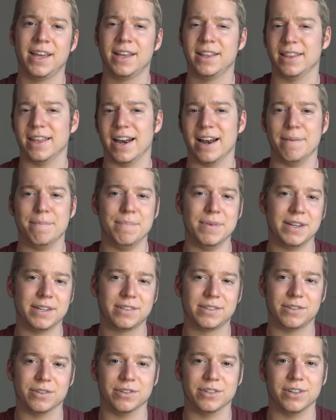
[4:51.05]
that I
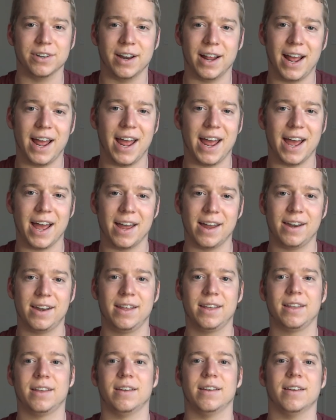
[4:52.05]
missed or should add,
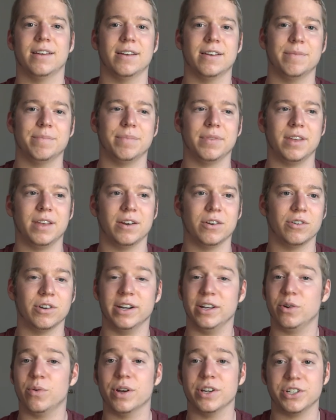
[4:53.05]
or
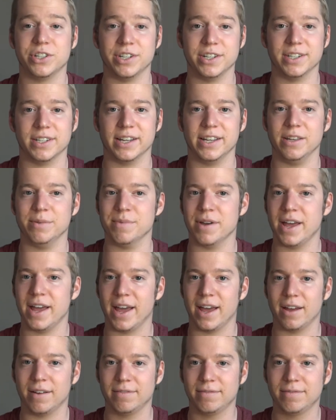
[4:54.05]
any questions that you may
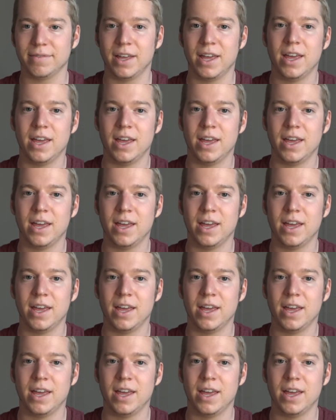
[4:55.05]
have.